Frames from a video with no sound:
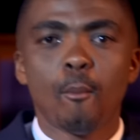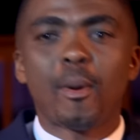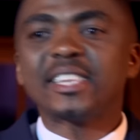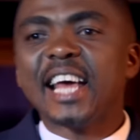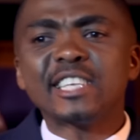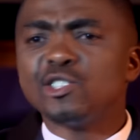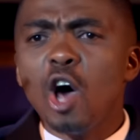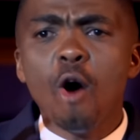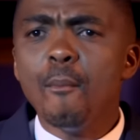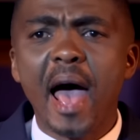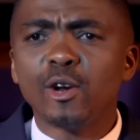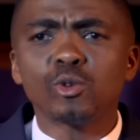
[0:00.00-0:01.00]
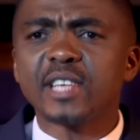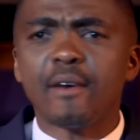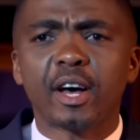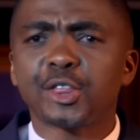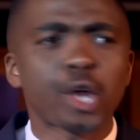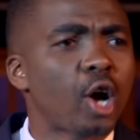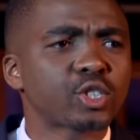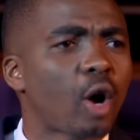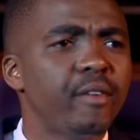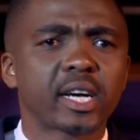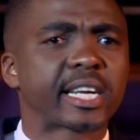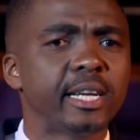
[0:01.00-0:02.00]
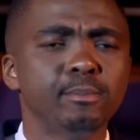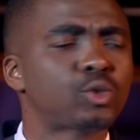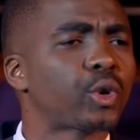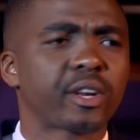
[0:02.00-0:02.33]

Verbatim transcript: But there's no man who's ever thought of a cream to